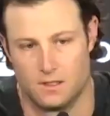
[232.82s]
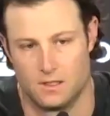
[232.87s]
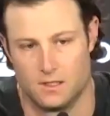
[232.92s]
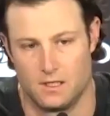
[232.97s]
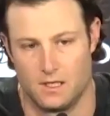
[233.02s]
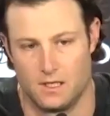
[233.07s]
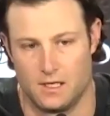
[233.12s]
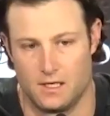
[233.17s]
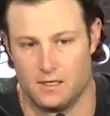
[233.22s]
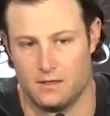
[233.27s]

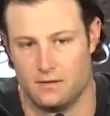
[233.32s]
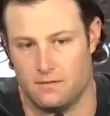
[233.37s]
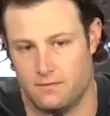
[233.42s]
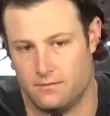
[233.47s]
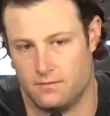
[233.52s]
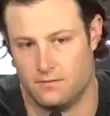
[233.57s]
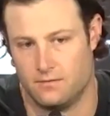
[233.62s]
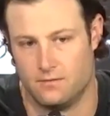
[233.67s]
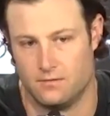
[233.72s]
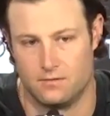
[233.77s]
and
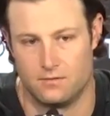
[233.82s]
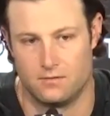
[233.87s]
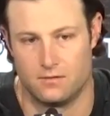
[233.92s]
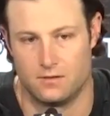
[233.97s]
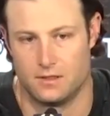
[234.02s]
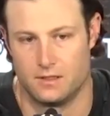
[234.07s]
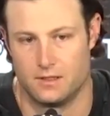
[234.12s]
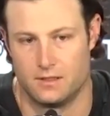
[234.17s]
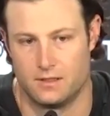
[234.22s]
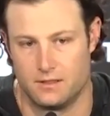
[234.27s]

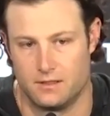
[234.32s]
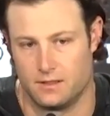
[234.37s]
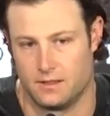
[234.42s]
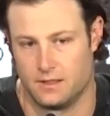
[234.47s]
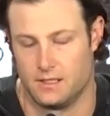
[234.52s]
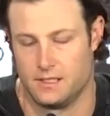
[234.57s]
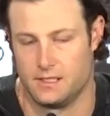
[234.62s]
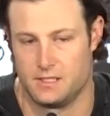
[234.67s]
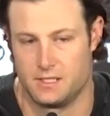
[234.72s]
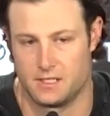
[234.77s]

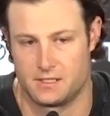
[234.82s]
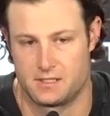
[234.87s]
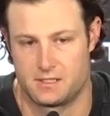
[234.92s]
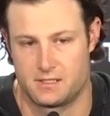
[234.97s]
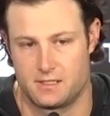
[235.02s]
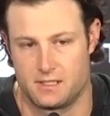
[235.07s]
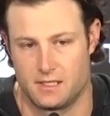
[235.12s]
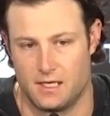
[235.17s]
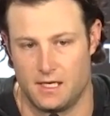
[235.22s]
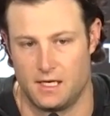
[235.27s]
he
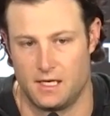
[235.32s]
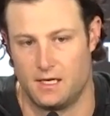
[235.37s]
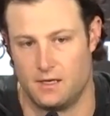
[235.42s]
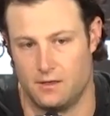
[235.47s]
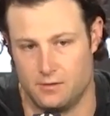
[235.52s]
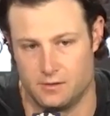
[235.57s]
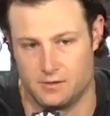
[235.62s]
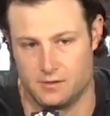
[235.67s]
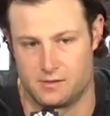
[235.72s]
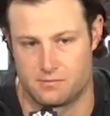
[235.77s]
just
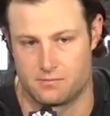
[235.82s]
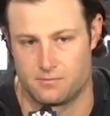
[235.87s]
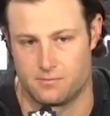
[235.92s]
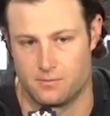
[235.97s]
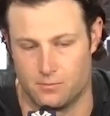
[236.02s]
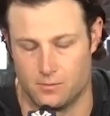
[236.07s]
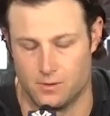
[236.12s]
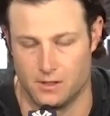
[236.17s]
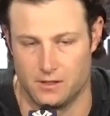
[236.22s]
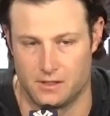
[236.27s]
was
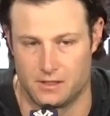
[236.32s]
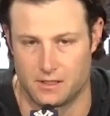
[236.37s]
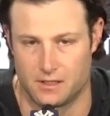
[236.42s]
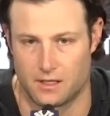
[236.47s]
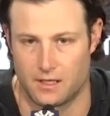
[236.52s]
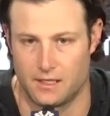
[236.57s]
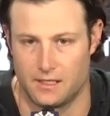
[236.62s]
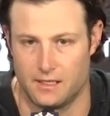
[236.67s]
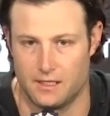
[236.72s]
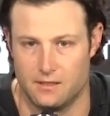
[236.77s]
really
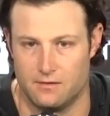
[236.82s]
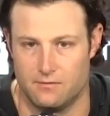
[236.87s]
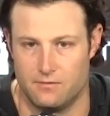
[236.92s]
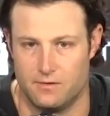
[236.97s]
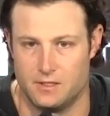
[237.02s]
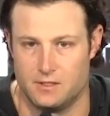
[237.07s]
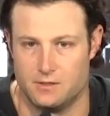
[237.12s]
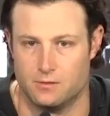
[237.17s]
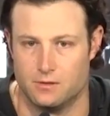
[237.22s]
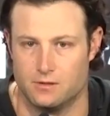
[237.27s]
kind
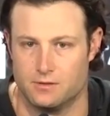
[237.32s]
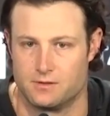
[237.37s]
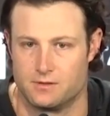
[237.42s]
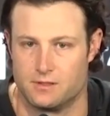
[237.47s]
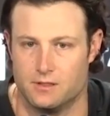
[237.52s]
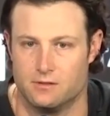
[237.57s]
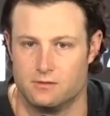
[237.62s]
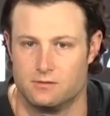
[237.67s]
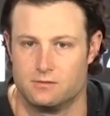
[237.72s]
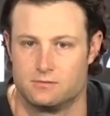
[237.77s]
individual.
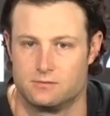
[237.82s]
So.